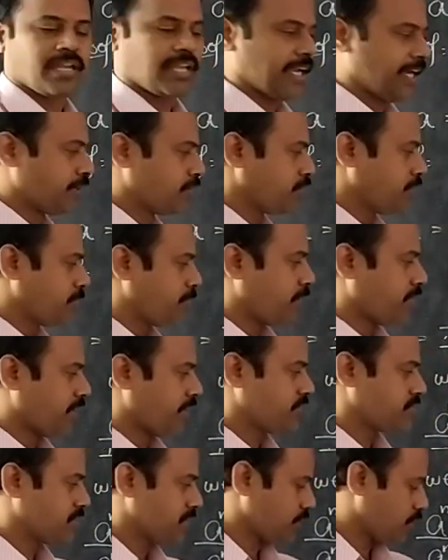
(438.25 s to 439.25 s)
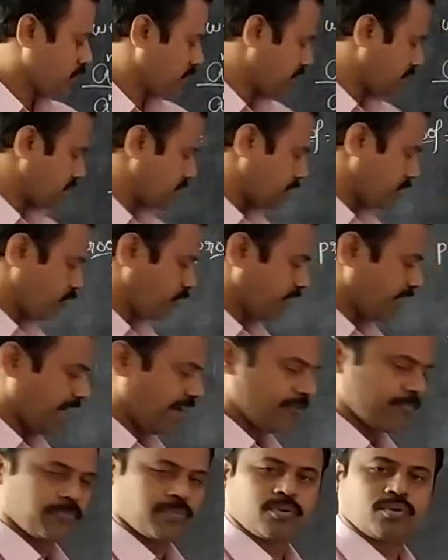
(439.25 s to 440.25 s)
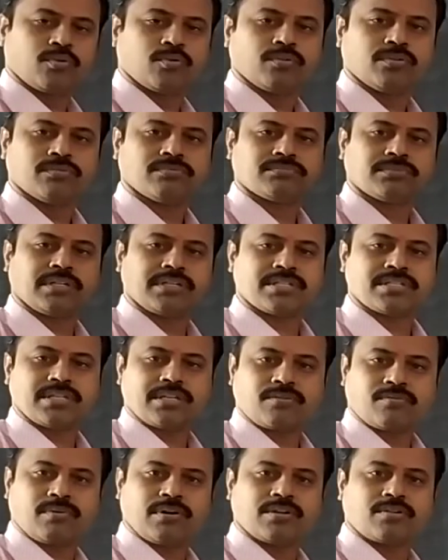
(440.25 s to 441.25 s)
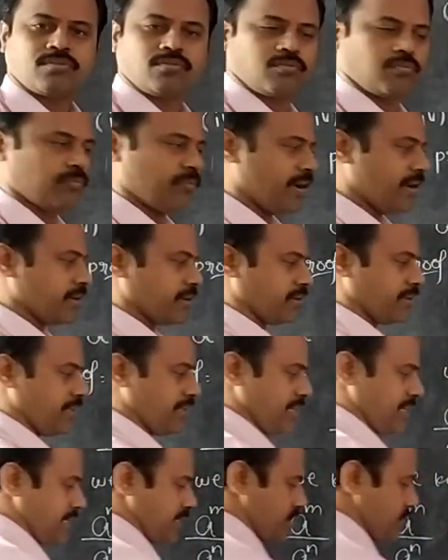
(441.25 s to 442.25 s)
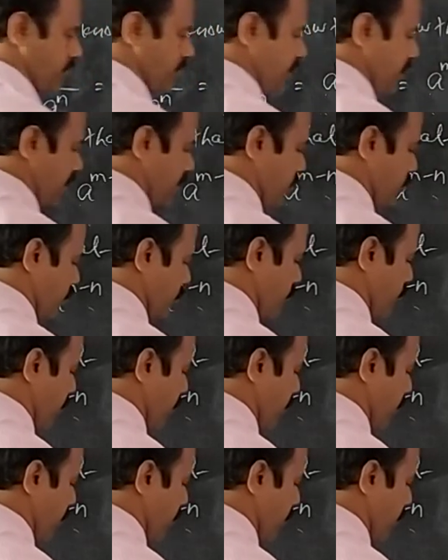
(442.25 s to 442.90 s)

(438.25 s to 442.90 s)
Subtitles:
A to the power of 0 just now we have proved, that is equal to 1. Yes, very good.